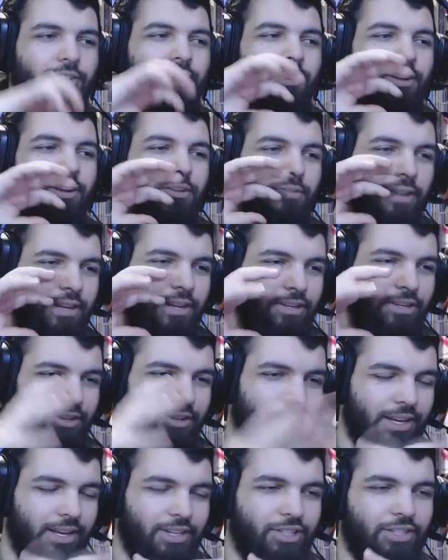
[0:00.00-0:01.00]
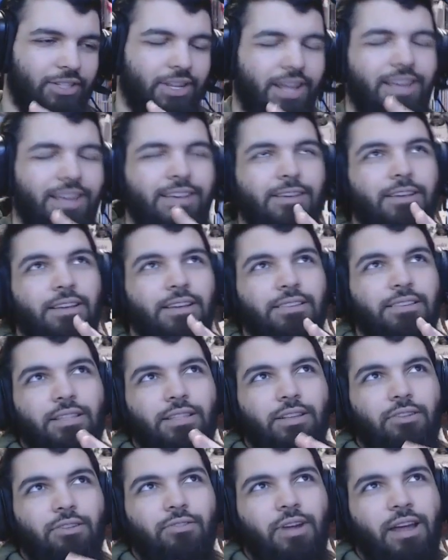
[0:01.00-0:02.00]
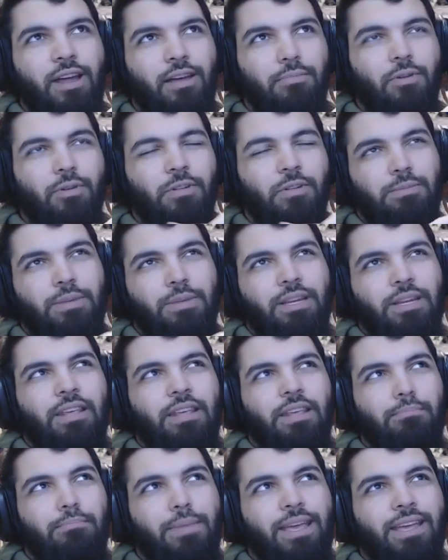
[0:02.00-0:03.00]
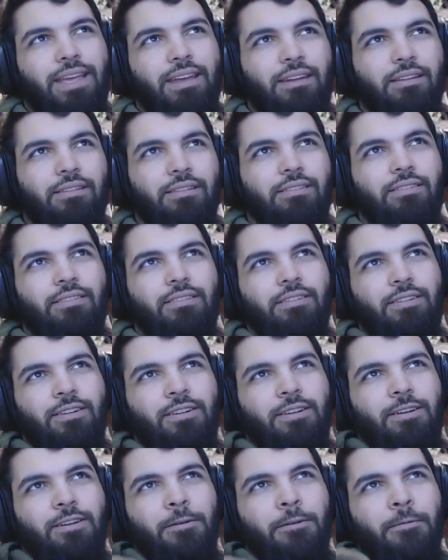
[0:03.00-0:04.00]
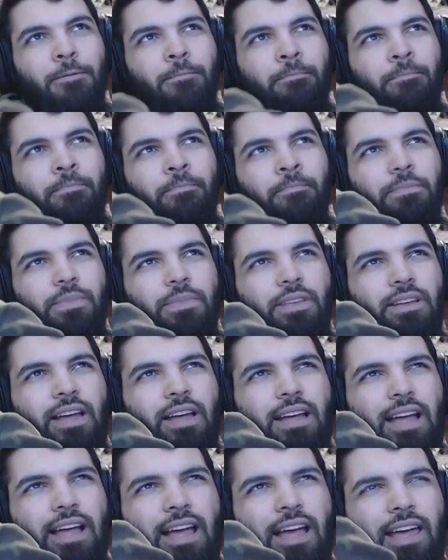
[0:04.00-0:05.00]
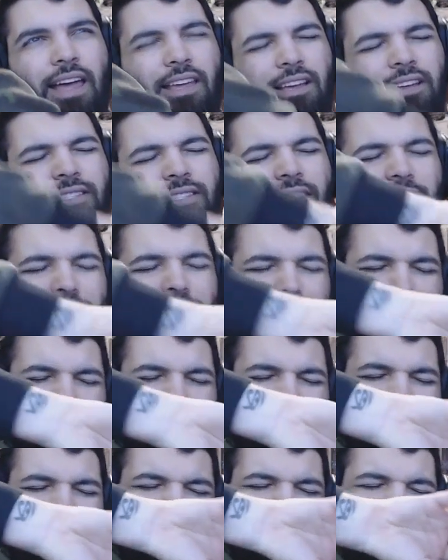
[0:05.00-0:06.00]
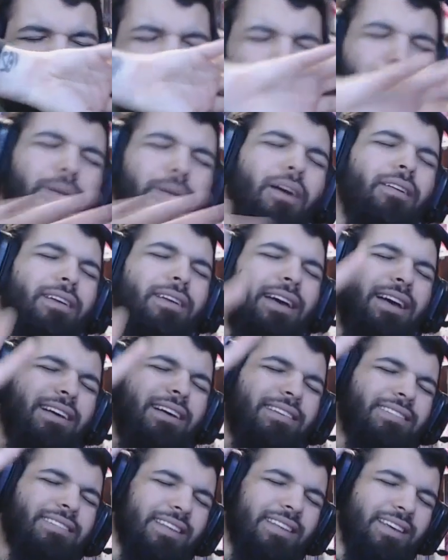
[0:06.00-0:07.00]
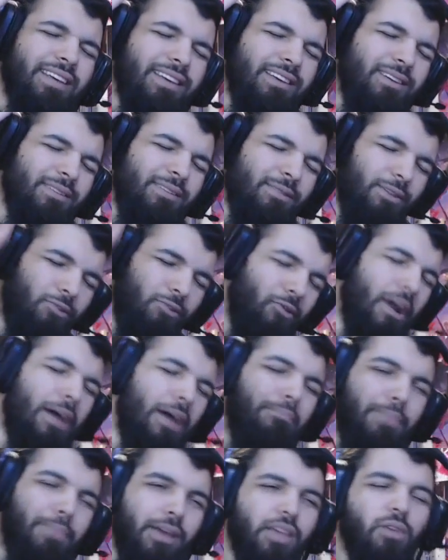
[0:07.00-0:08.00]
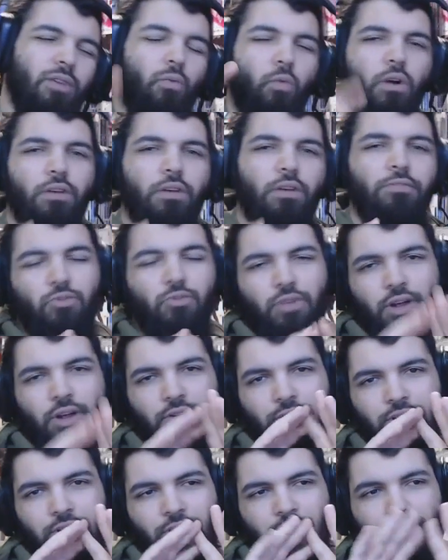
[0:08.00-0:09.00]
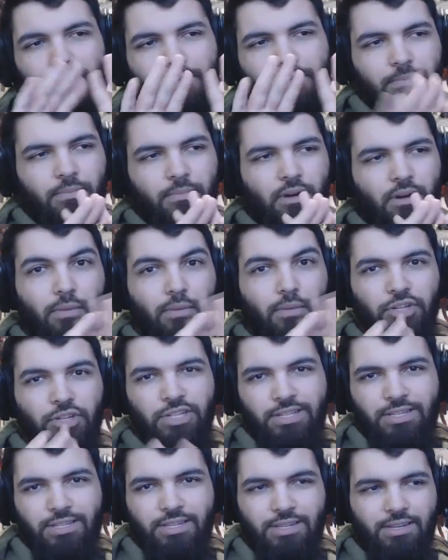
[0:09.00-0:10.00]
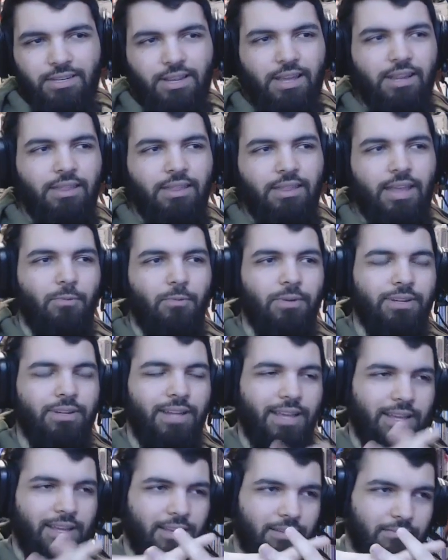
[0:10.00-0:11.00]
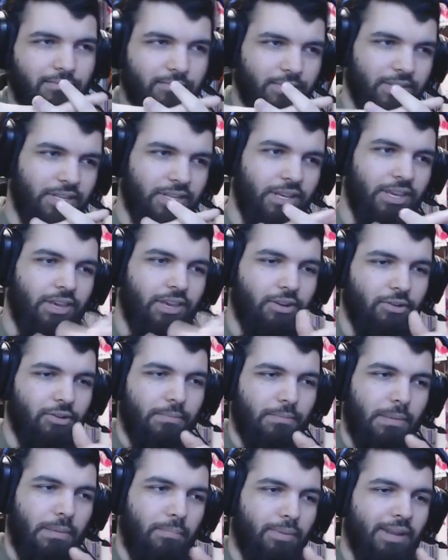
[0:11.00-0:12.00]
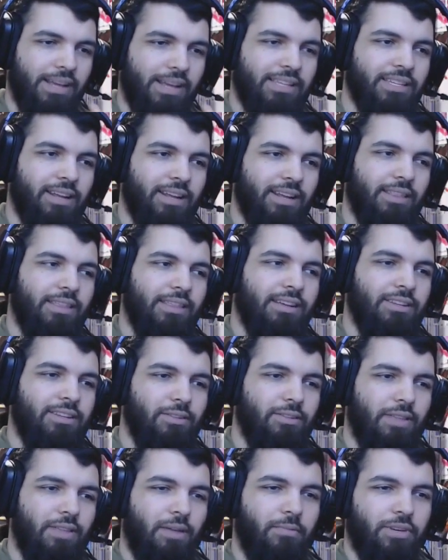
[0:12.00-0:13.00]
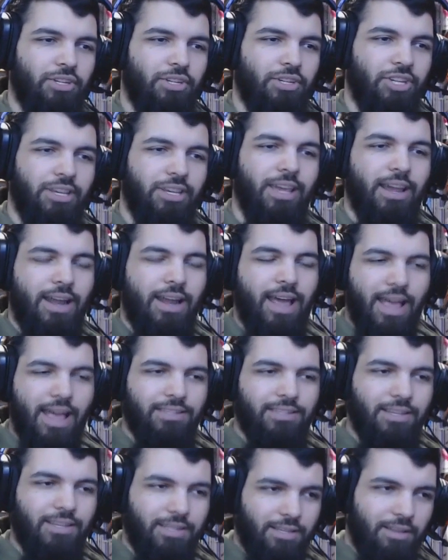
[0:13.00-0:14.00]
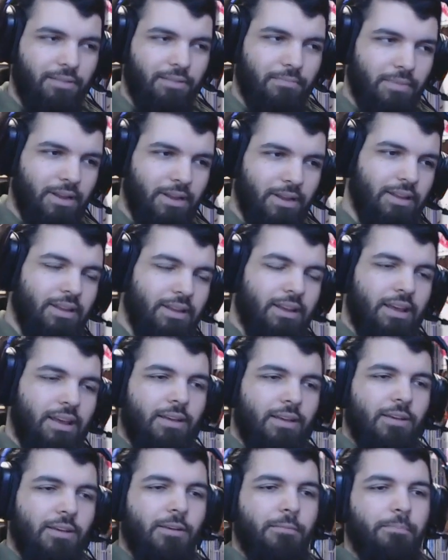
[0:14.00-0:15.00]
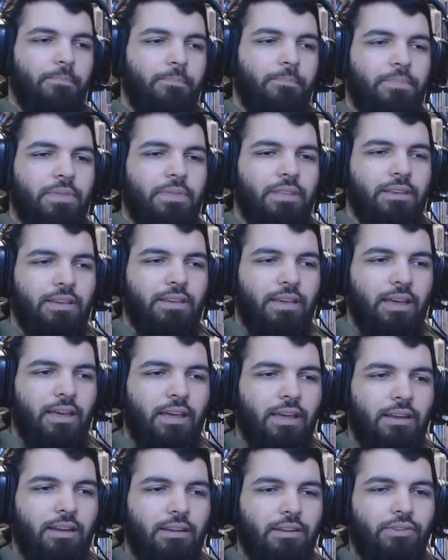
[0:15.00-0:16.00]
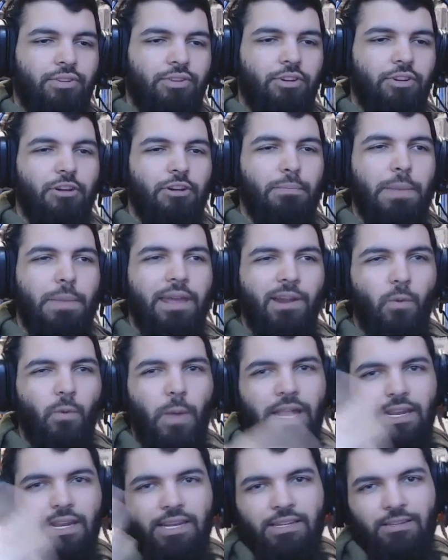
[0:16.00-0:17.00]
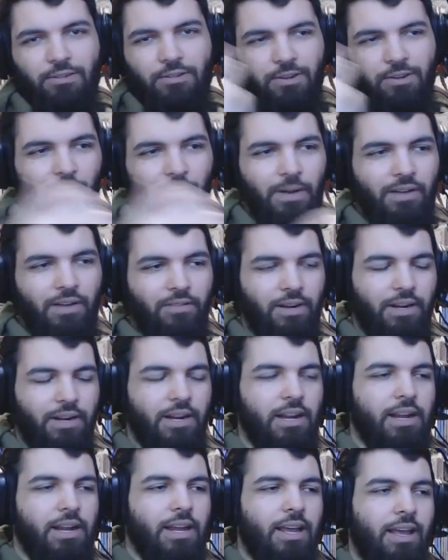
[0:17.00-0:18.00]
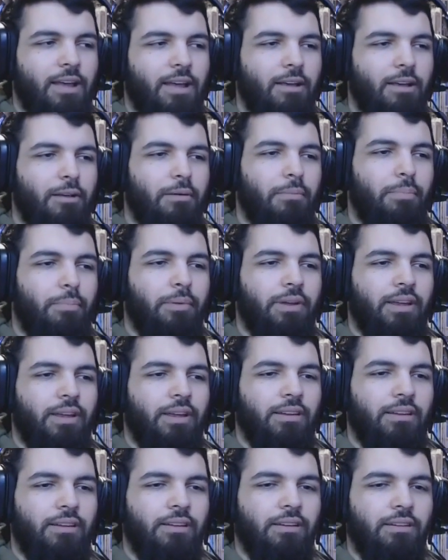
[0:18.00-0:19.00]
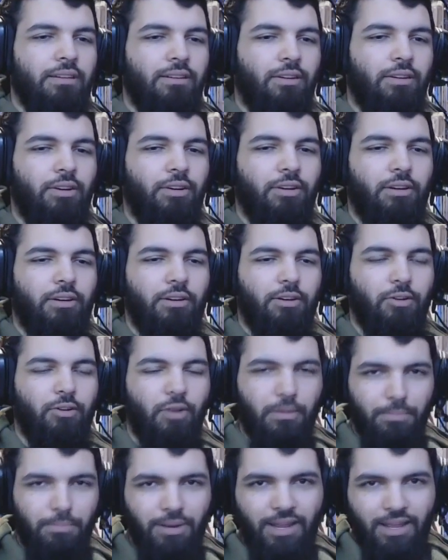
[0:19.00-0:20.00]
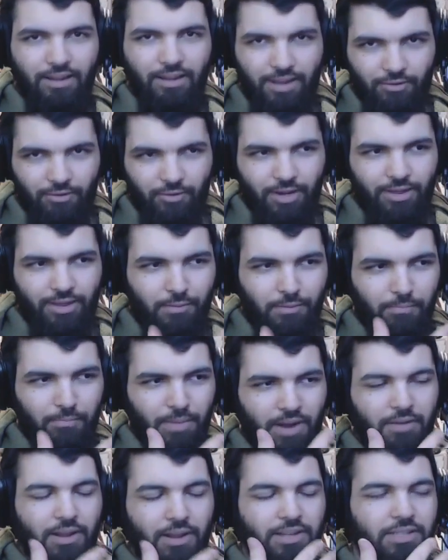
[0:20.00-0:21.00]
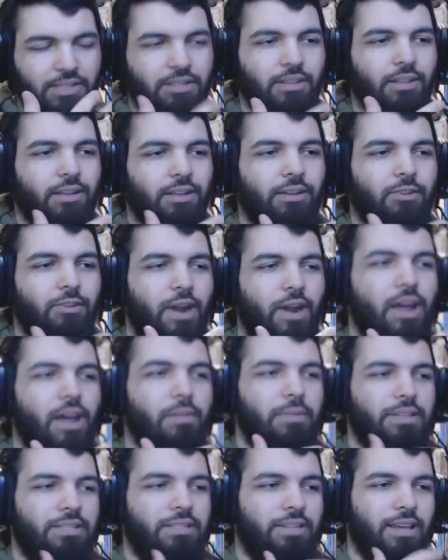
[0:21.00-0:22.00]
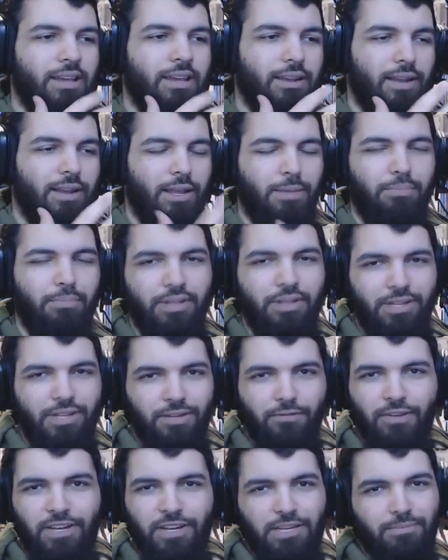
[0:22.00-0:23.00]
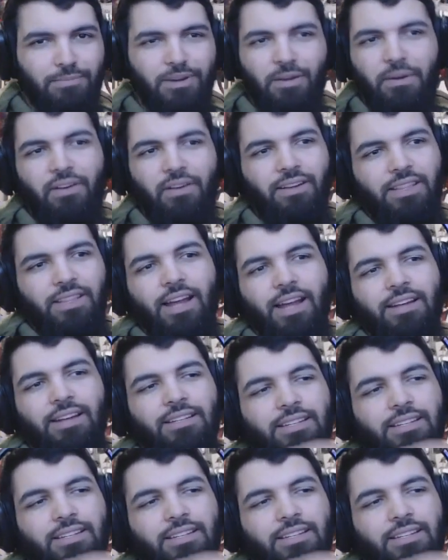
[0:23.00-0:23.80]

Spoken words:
Like because like the crab ultimately made. I'd say so. You can think about it as like the crab making walls around her emotions, and that would like secure them in place, kind of thing, so that way she can't access them, and in turn made it weightless, whatever. But her crumbling, like right there, right next to the crab, and saying like, "Please fix me," like that.